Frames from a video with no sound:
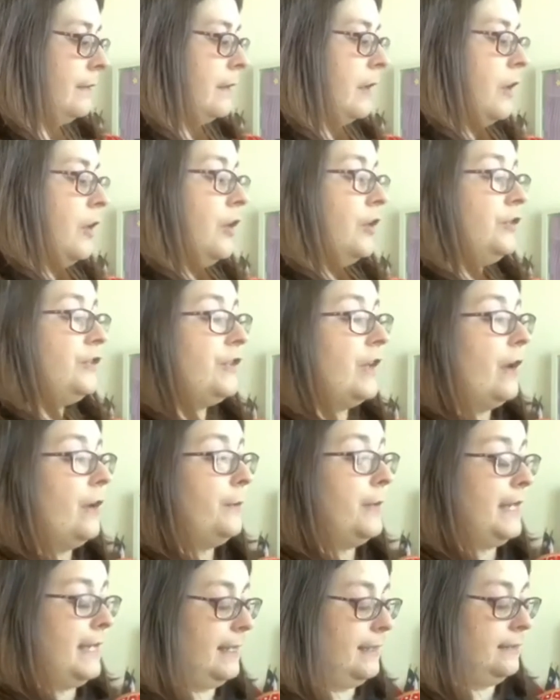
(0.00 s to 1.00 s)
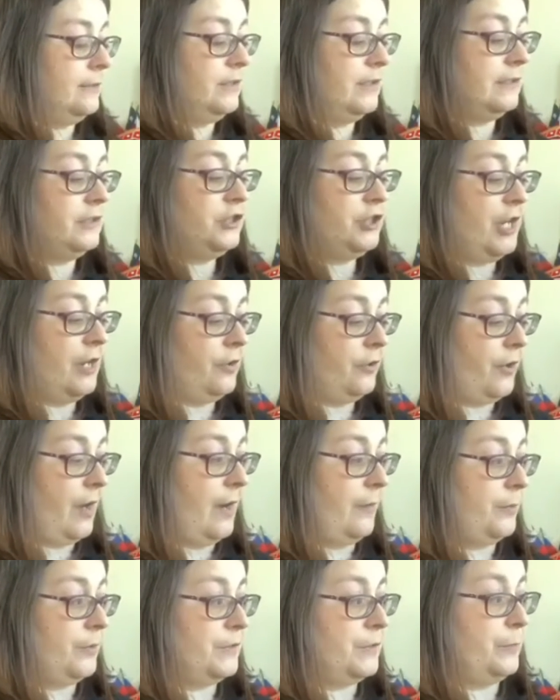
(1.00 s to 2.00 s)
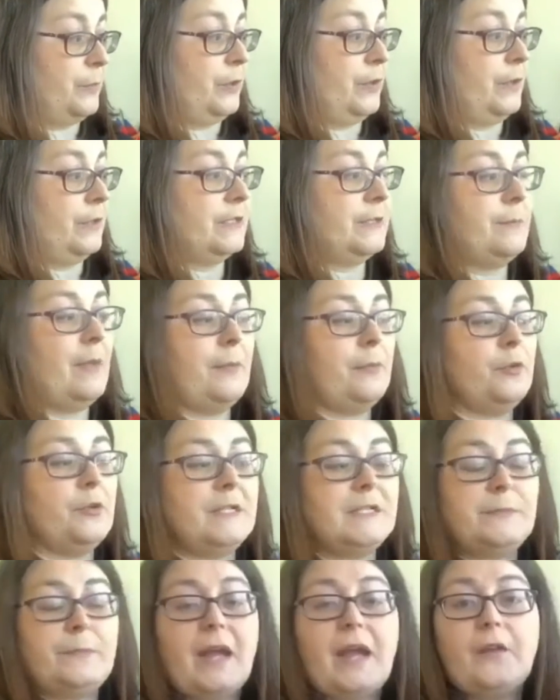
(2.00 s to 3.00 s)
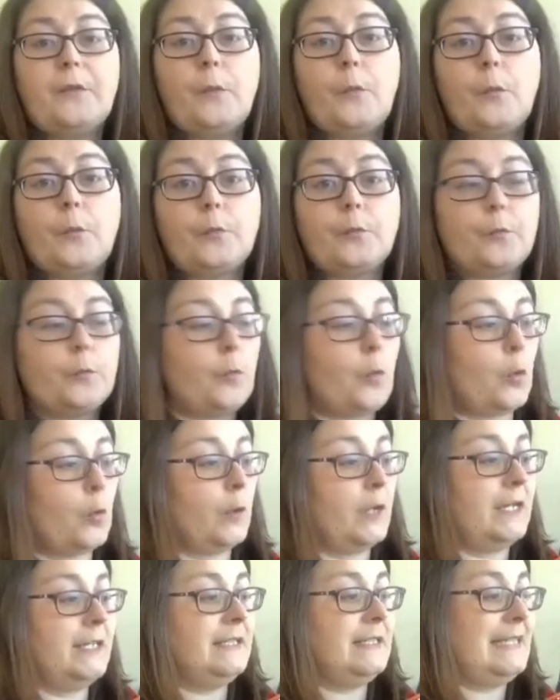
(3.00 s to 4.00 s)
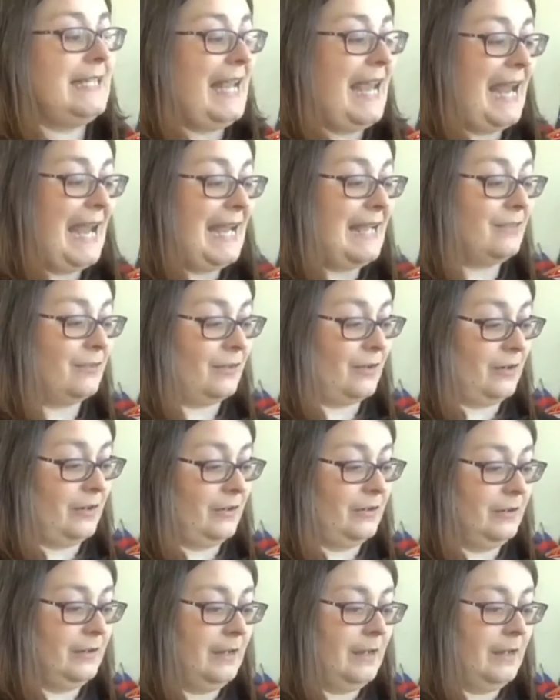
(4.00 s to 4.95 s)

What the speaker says: So in the Sharecroppers books, Memories by Roy Taylor,